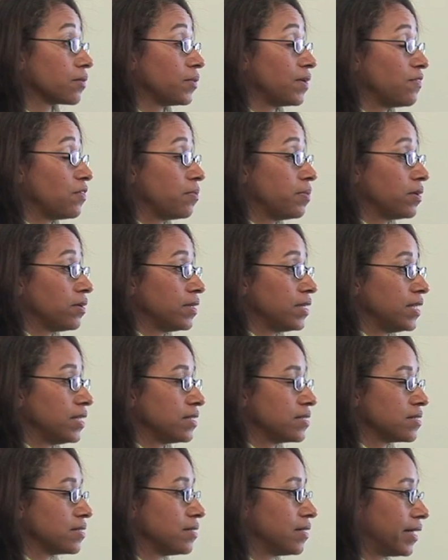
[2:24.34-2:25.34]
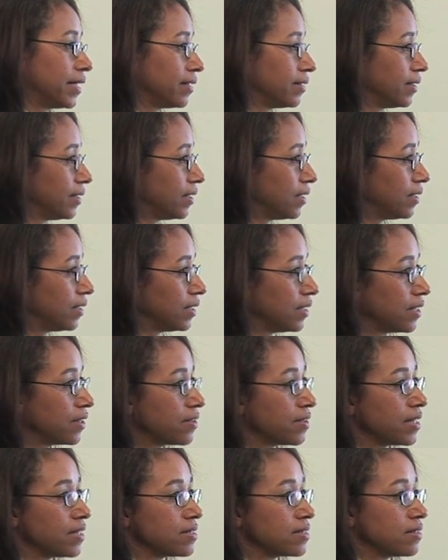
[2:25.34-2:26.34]
We have the ability to dial in and get
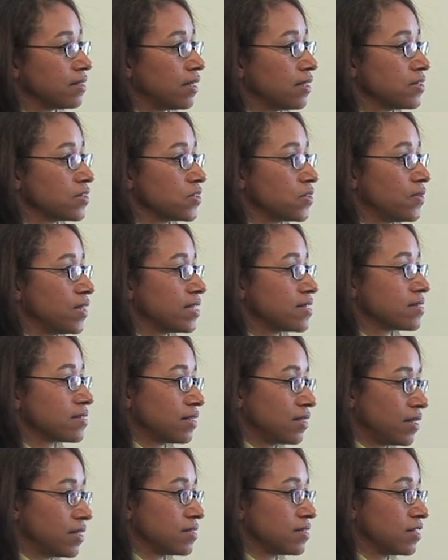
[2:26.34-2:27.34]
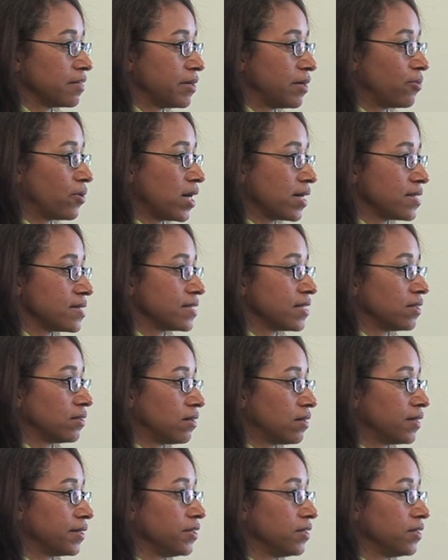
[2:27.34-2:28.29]
things done, so that's the nice thing about practicing law.